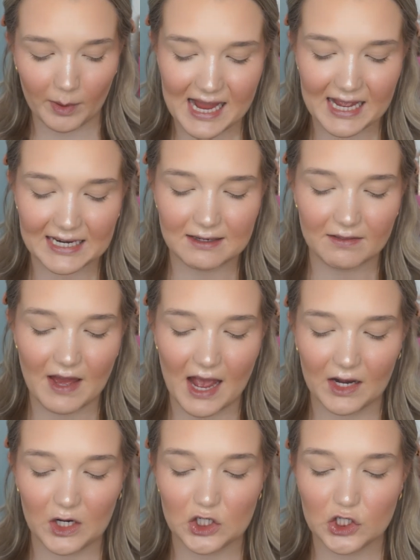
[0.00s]
And
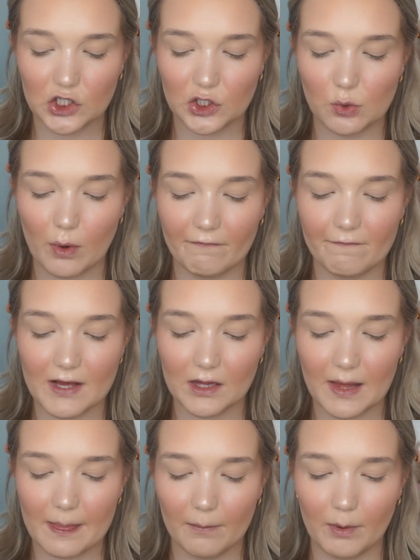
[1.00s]
then to fill
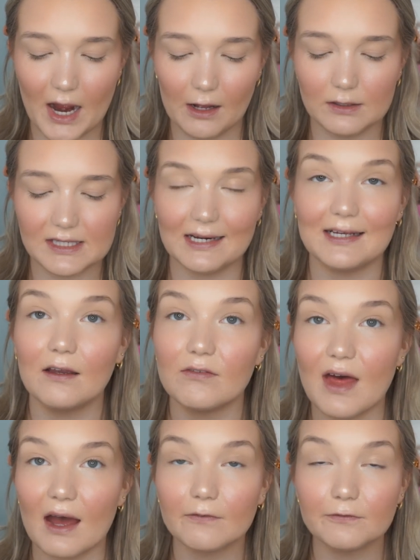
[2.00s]
in the brows and give
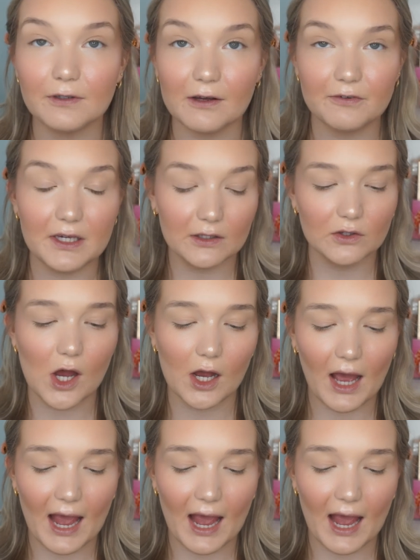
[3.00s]
that fluffy look,